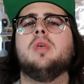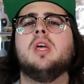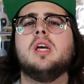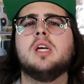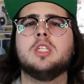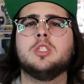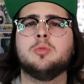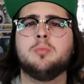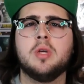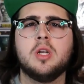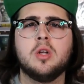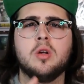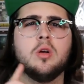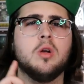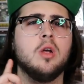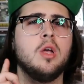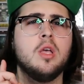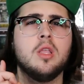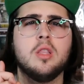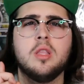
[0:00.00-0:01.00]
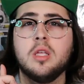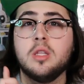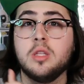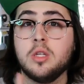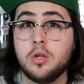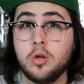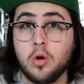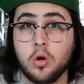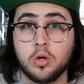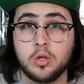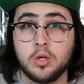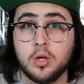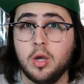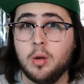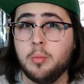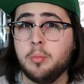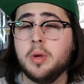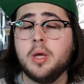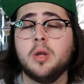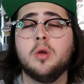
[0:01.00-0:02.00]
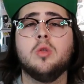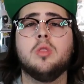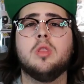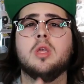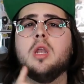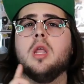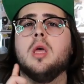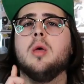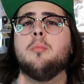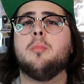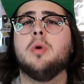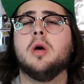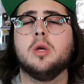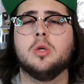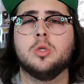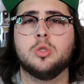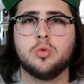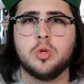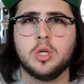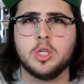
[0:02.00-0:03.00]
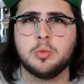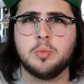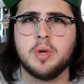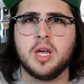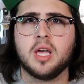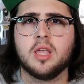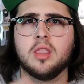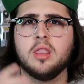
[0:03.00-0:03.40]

Yes, better than The Dark Knight, better than Empire Strikes Back.